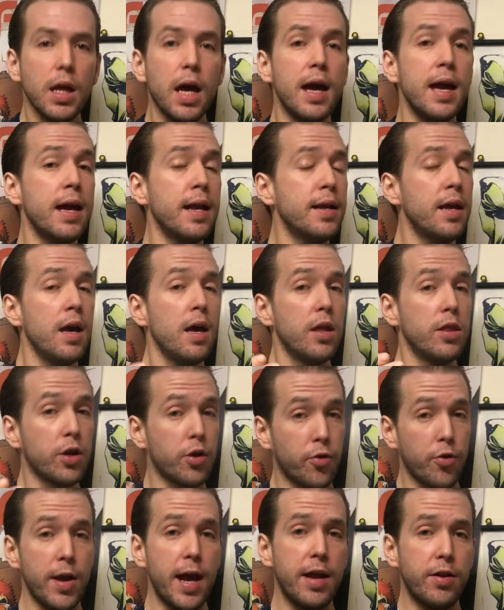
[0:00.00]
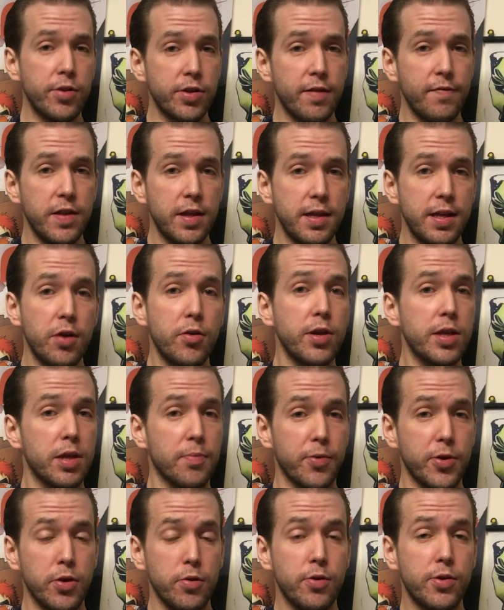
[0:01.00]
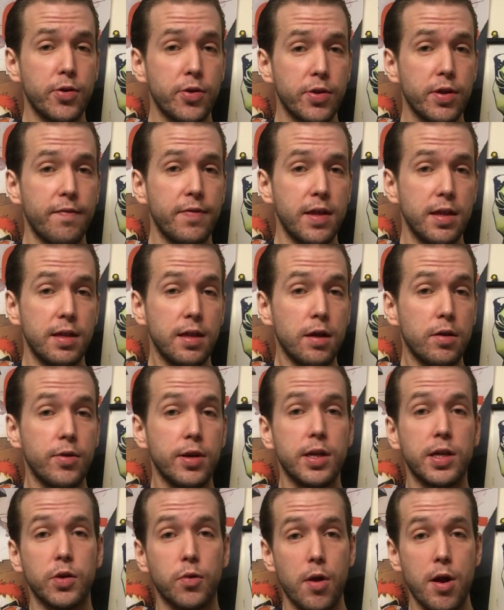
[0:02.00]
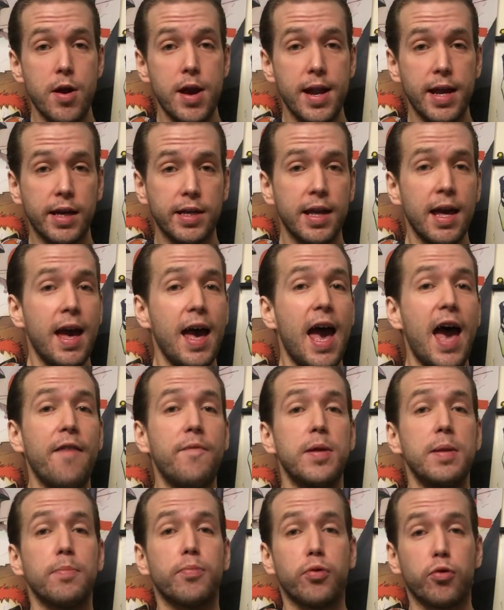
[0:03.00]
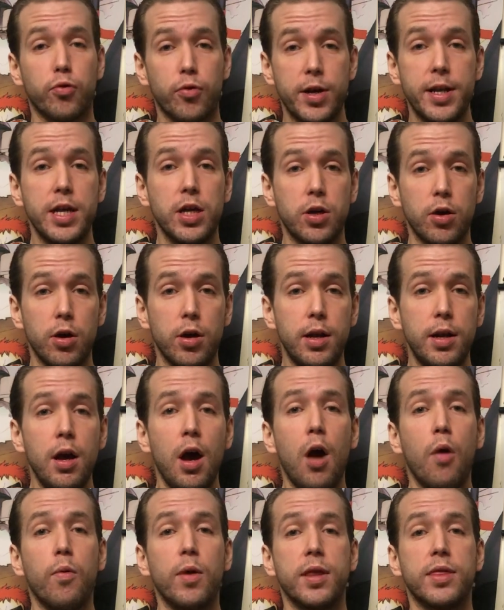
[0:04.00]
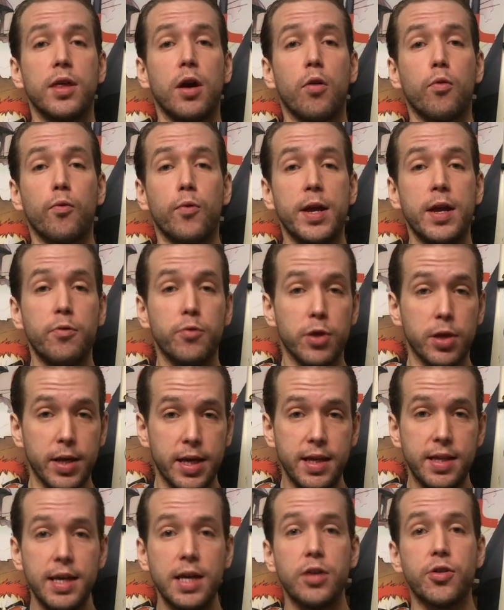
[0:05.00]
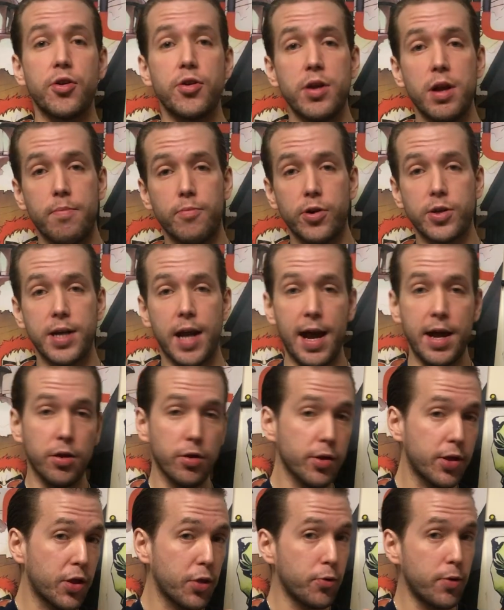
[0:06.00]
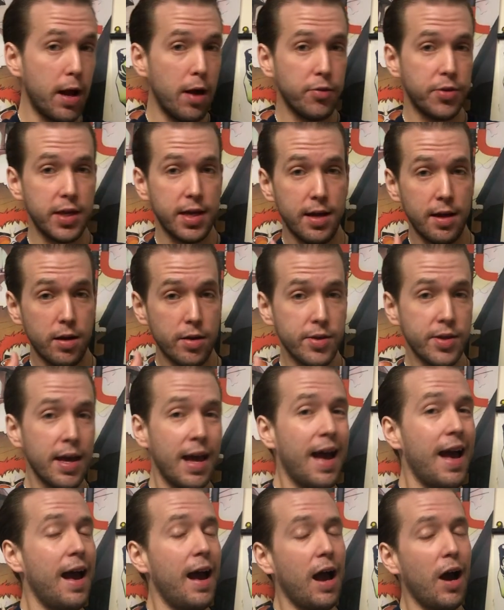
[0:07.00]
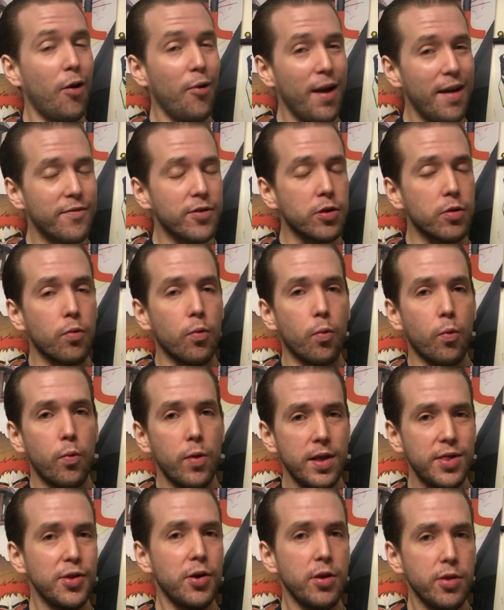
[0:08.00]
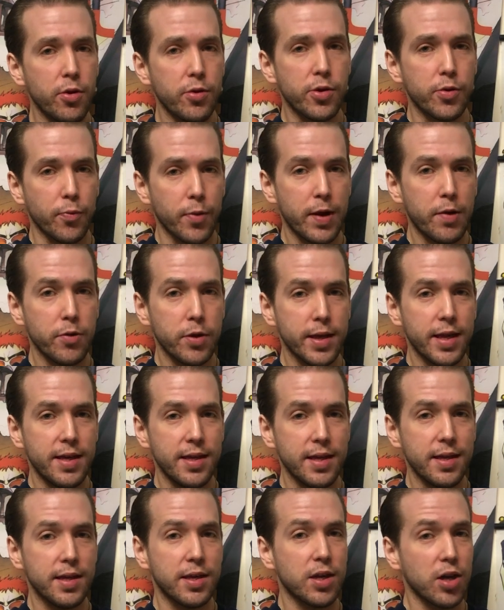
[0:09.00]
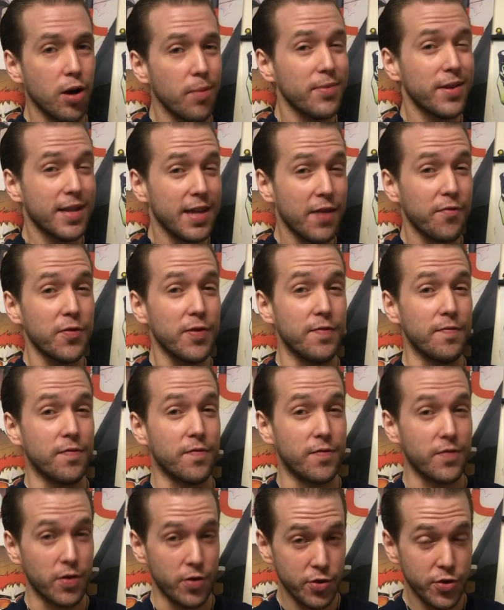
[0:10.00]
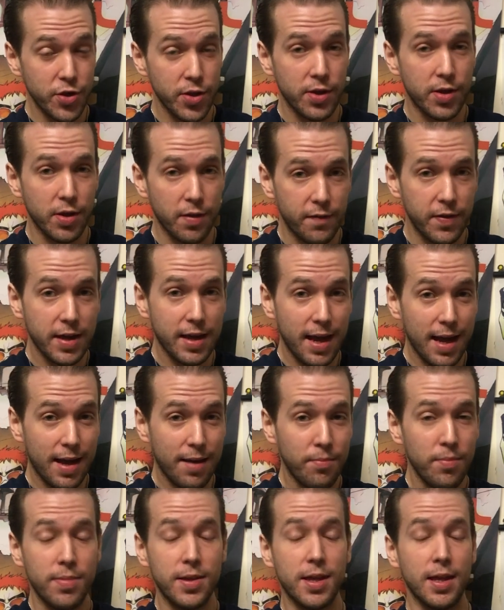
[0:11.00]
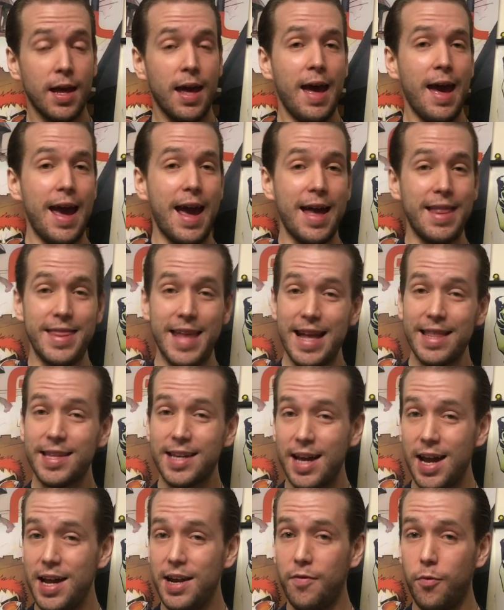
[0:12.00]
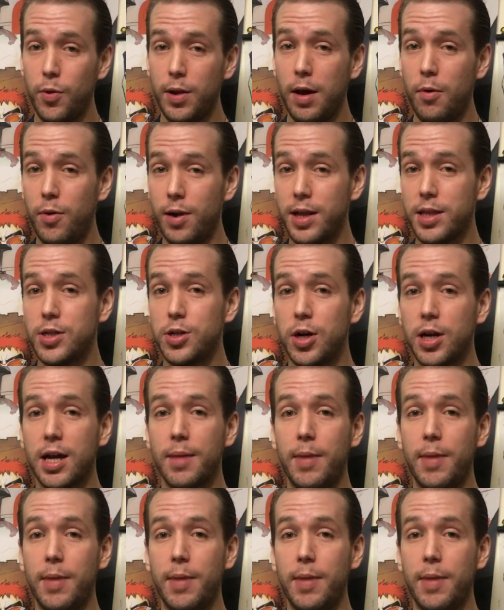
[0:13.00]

And the creators of the series, the producers of the series, Square Enix, have been pretty good with re-releasing their numbered titles throughout the years. However, with all those re-releases comes different versions of the games, and that's kind of what I want to talk